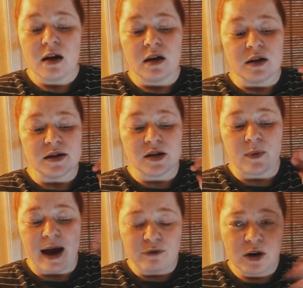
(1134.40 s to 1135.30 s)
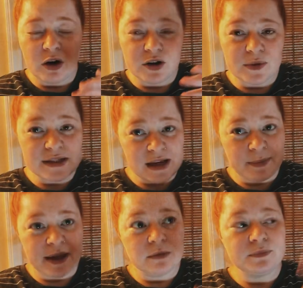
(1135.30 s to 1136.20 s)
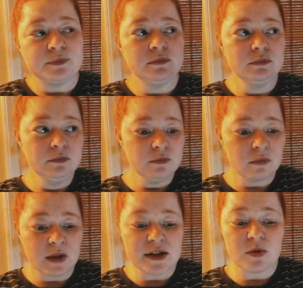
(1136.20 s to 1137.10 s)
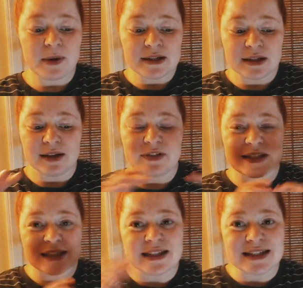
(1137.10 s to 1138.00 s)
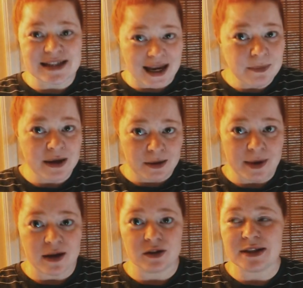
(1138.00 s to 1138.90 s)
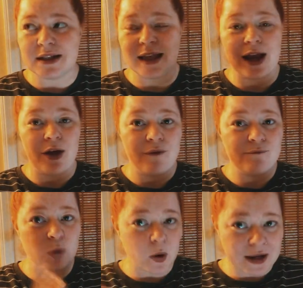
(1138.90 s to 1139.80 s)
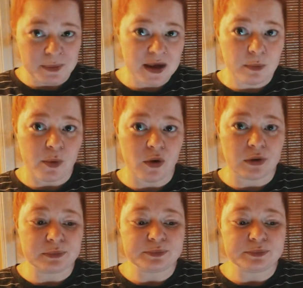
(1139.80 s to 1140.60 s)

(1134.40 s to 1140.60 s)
So every year I do a summit. And so basically I have to send the same email to like 40 people